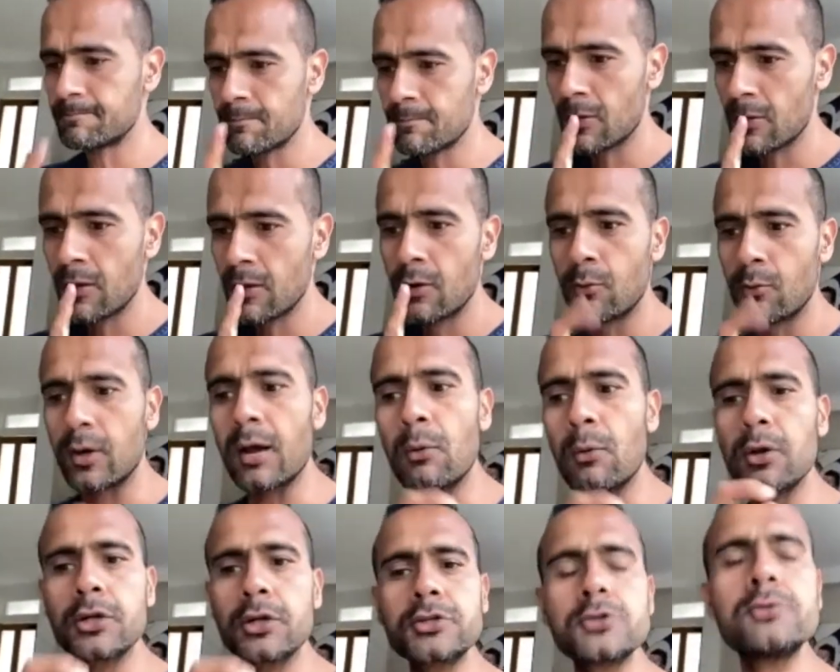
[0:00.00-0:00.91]
What I want to
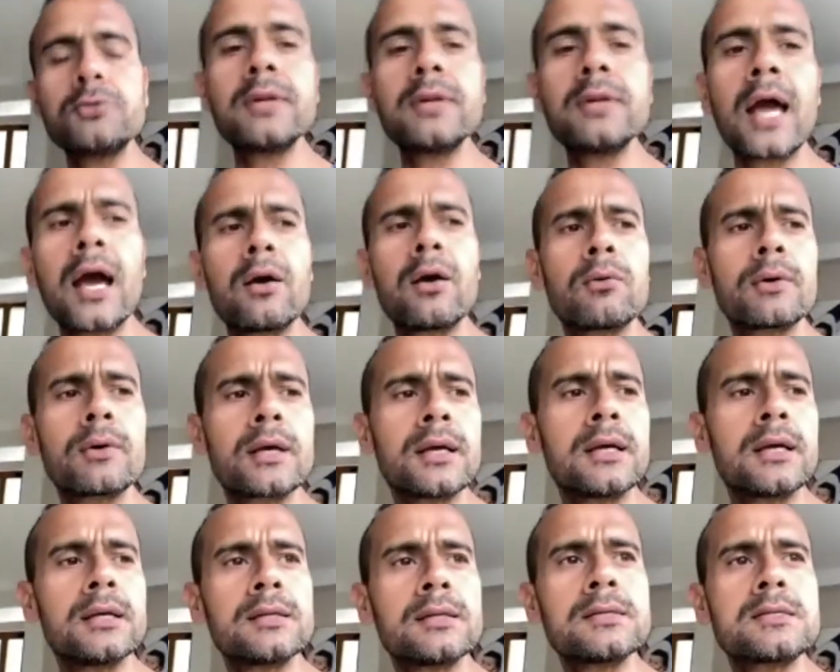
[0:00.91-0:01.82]
do now
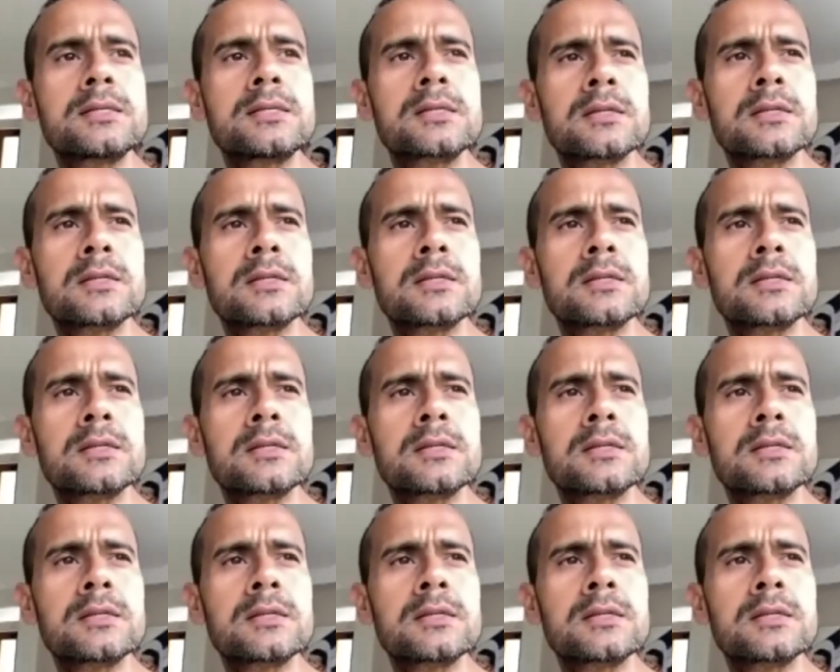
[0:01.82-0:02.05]
is